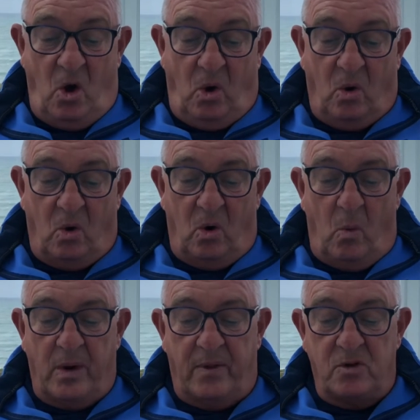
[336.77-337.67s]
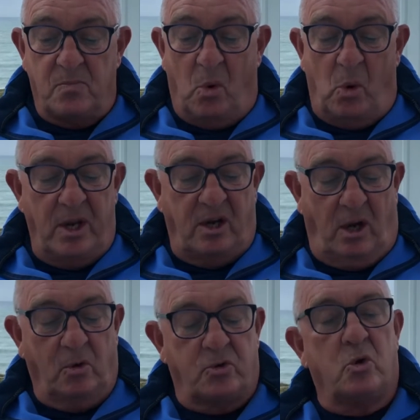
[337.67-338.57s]
Or one of those morning
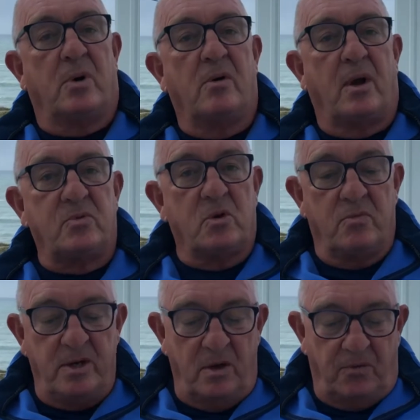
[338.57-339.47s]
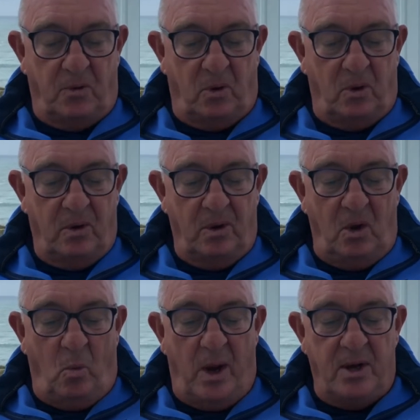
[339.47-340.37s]
cultural programmes on Radio 4,
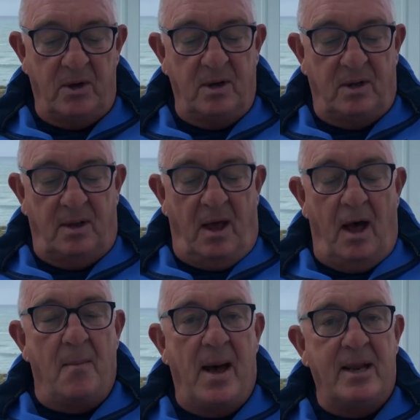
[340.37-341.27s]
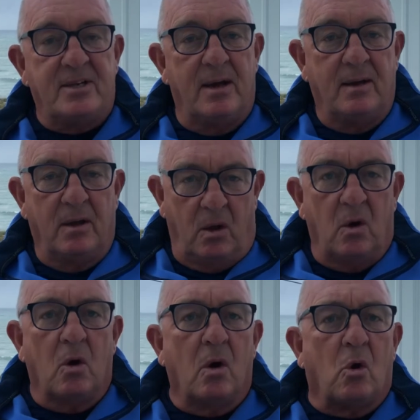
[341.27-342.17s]
when Amanda,
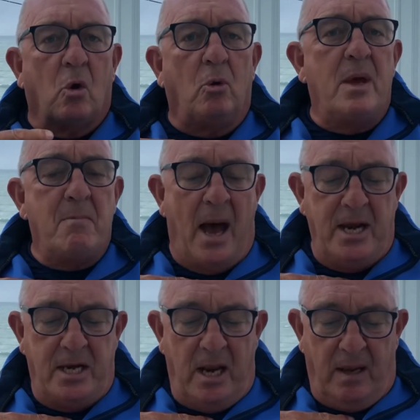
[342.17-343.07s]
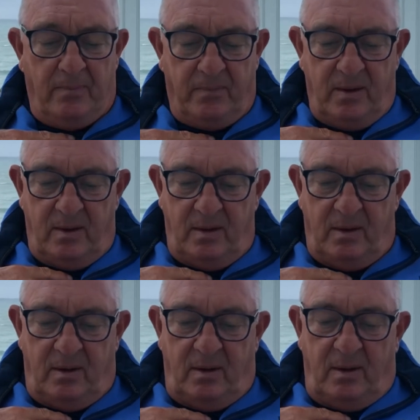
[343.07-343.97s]
call me Mandy,
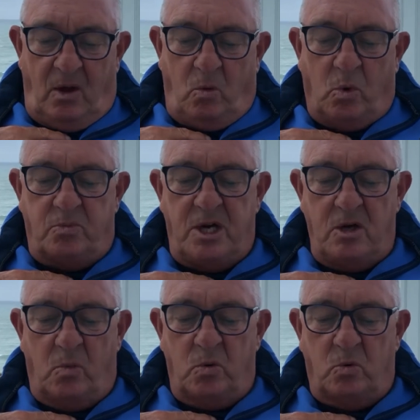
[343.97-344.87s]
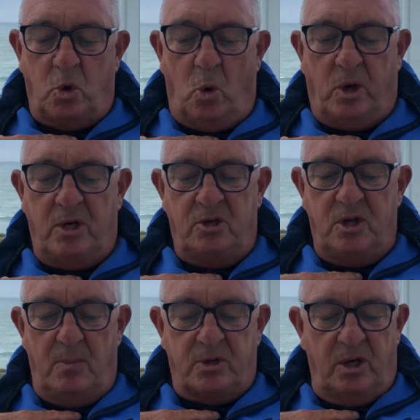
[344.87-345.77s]
would talk in
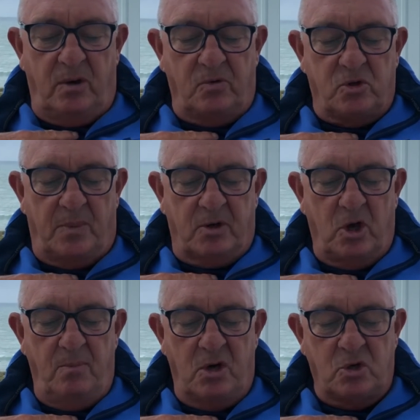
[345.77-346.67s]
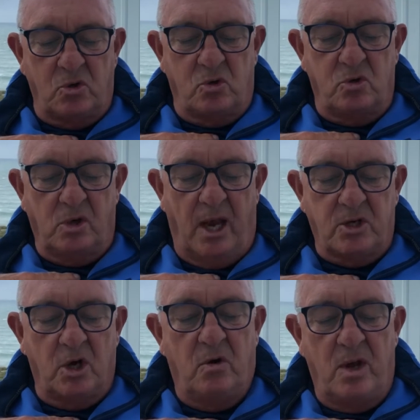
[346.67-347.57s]
deep tones about her mission to get
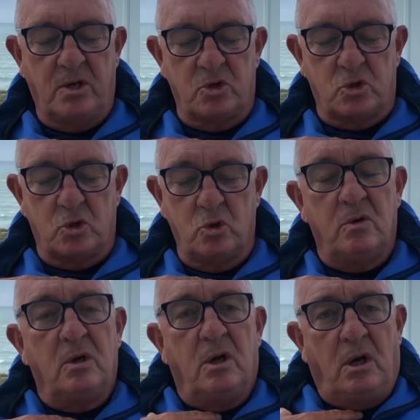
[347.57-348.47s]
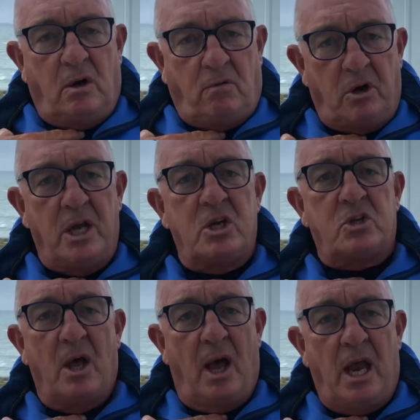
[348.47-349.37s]
her readers to release
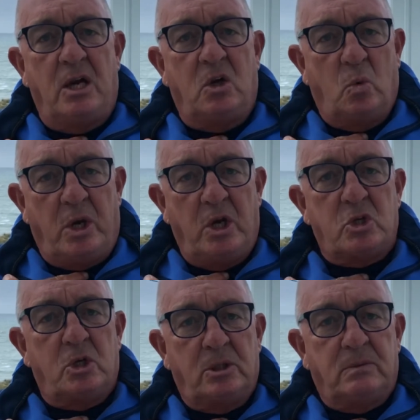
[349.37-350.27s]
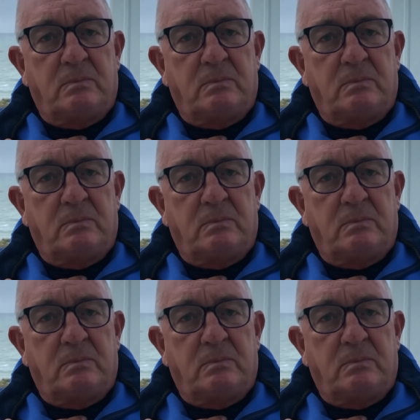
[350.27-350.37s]
their inner weasel.